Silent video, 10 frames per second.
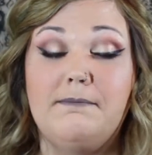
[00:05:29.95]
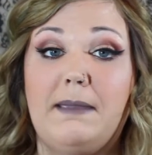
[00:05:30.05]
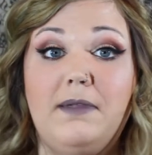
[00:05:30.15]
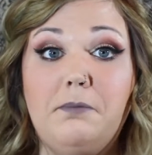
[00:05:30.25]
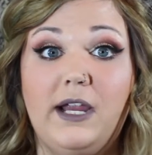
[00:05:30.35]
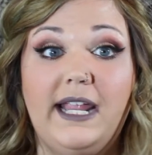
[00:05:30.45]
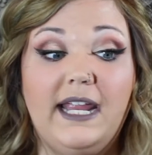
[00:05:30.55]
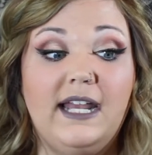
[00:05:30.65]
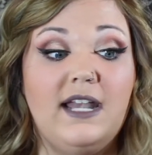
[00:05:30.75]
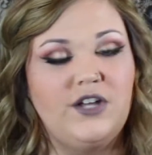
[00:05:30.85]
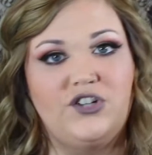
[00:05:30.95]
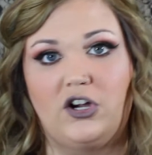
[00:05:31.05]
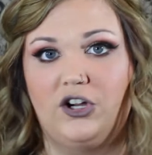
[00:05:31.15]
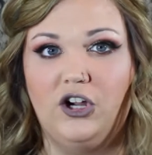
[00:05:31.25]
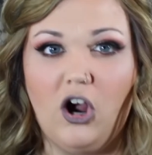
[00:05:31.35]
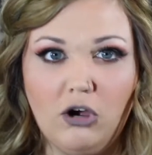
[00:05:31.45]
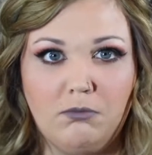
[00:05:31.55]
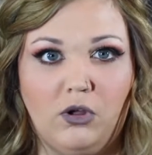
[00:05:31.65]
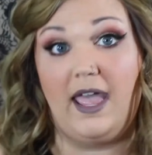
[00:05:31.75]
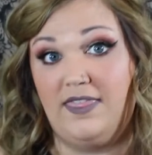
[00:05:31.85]
maybe bring in a darker
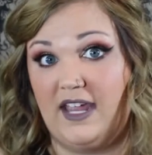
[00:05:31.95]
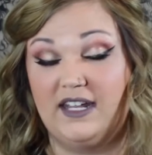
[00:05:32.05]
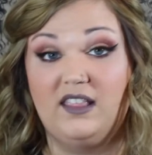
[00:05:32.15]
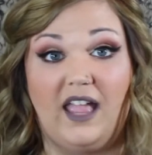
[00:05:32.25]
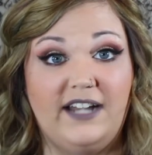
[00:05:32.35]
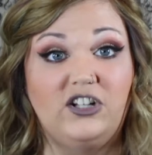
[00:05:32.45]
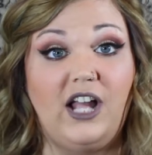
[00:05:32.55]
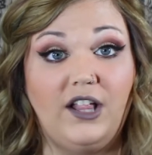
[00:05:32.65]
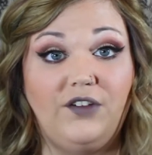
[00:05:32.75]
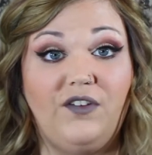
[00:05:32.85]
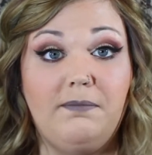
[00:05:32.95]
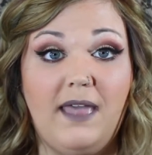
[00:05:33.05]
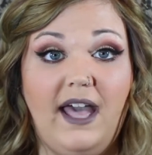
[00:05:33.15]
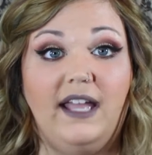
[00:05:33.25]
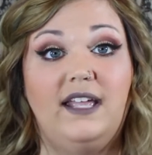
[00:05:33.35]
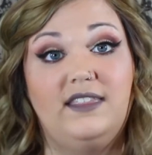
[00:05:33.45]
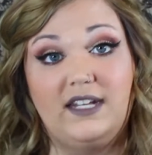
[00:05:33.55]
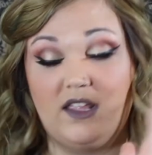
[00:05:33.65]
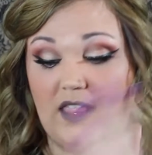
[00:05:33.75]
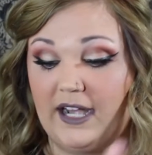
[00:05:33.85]
caramel and then a lighter color from that and
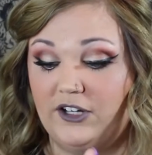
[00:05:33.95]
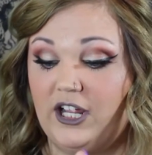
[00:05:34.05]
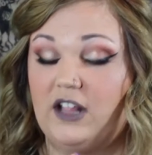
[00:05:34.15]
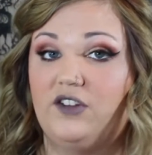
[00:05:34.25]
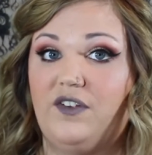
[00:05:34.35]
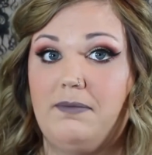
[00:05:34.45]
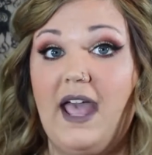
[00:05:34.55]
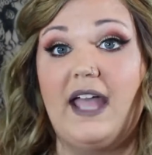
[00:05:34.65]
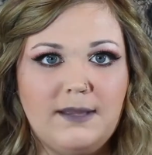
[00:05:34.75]
then a lighter color from that.